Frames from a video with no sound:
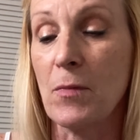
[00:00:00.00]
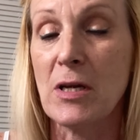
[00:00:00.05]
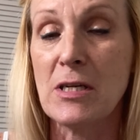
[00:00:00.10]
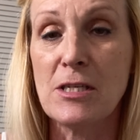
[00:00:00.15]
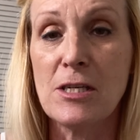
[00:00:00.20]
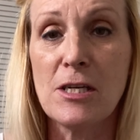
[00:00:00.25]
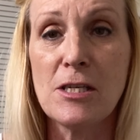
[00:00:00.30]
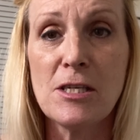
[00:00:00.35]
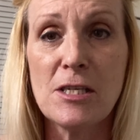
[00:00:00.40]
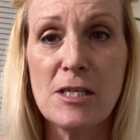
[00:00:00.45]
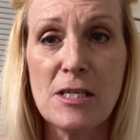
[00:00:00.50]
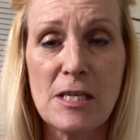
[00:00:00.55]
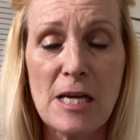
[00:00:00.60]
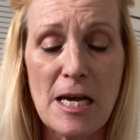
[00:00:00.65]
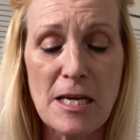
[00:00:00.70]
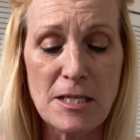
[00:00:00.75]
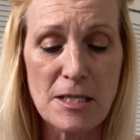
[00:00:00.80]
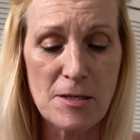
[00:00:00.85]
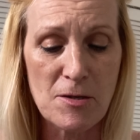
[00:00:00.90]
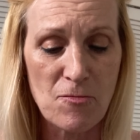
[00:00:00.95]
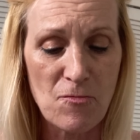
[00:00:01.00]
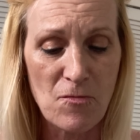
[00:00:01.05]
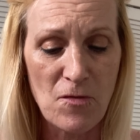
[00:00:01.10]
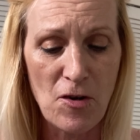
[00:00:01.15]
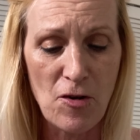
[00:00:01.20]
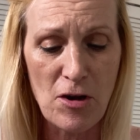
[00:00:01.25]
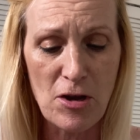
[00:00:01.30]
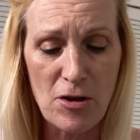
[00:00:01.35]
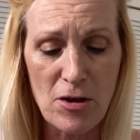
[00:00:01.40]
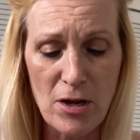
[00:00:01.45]
But it does taste
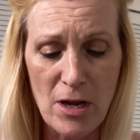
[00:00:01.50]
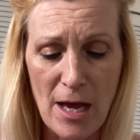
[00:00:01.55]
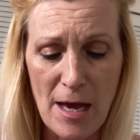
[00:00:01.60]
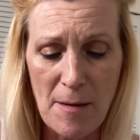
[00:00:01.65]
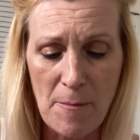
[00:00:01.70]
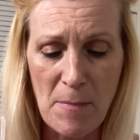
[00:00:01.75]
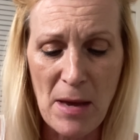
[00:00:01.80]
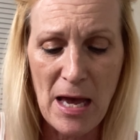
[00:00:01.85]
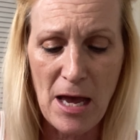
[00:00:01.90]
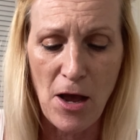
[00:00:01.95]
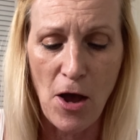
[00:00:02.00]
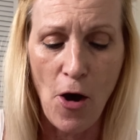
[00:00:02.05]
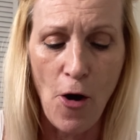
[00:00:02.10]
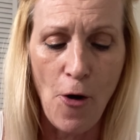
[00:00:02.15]
very good, like mango.